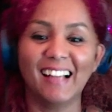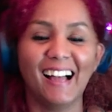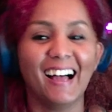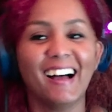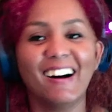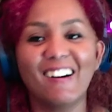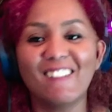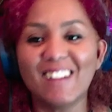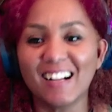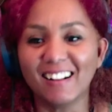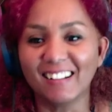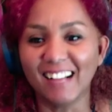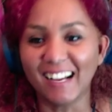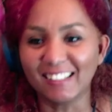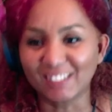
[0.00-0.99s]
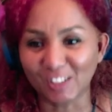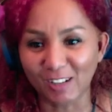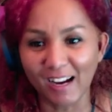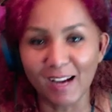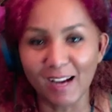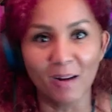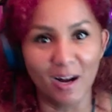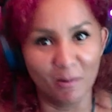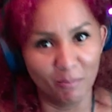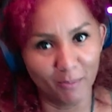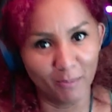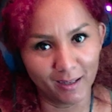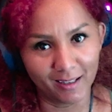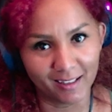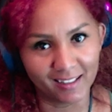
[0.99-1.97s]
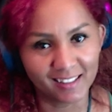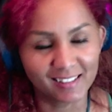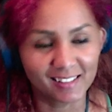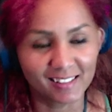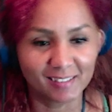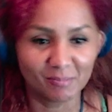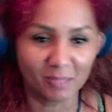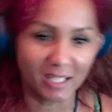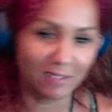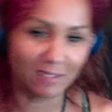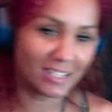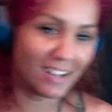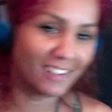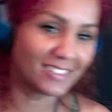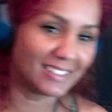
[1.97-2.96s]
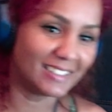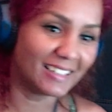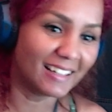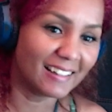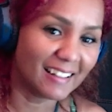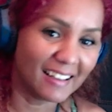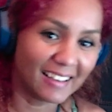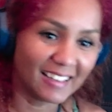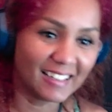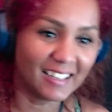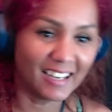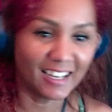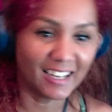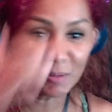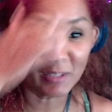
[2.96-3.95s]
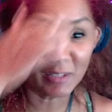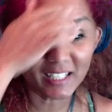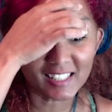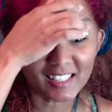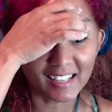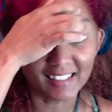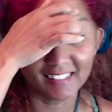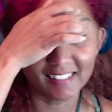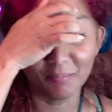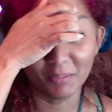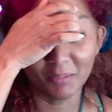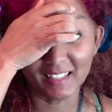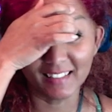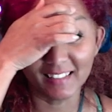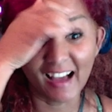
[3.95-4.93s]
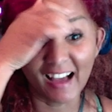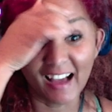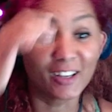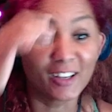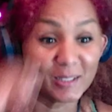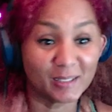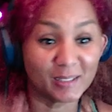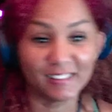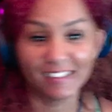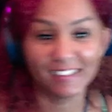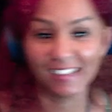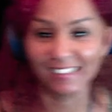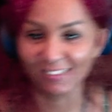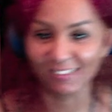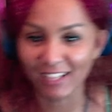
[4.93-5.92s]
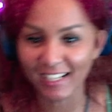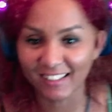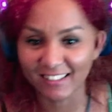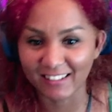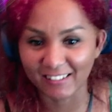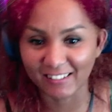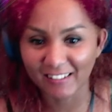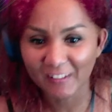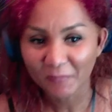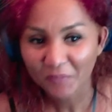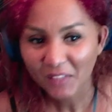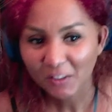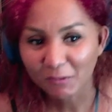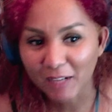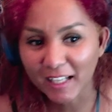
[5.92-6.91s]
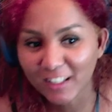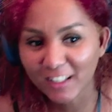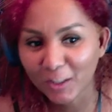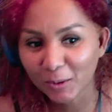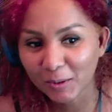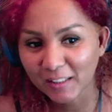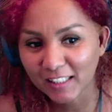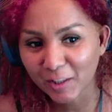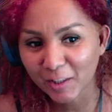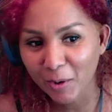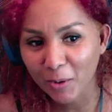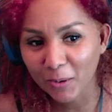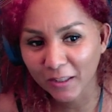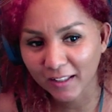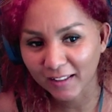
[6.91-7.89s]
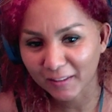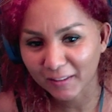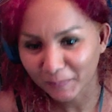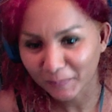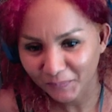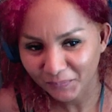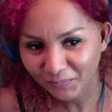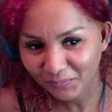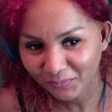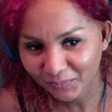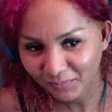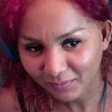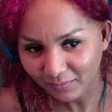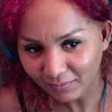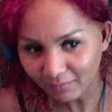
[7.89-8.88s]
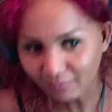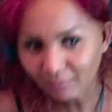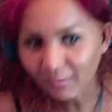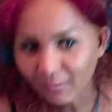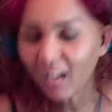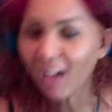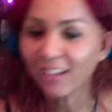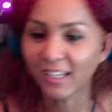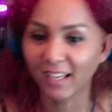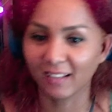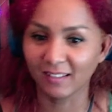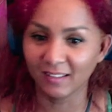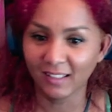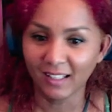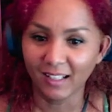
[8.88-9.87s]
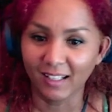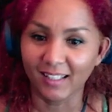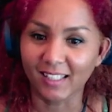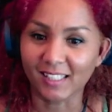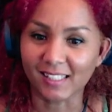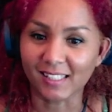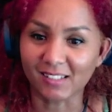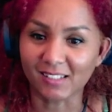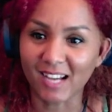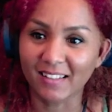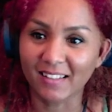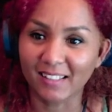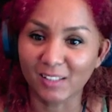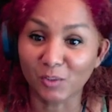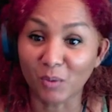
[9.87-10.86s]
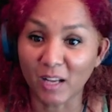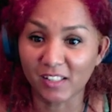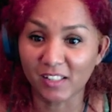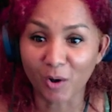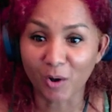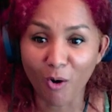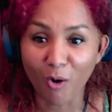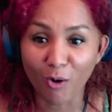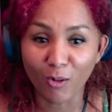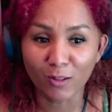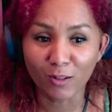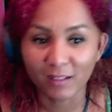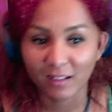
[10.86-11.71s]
Oh, well, I try my best, but I'm nothing like that. I wish I could be that good as a radio jockey. Okay, let's try this one. It's called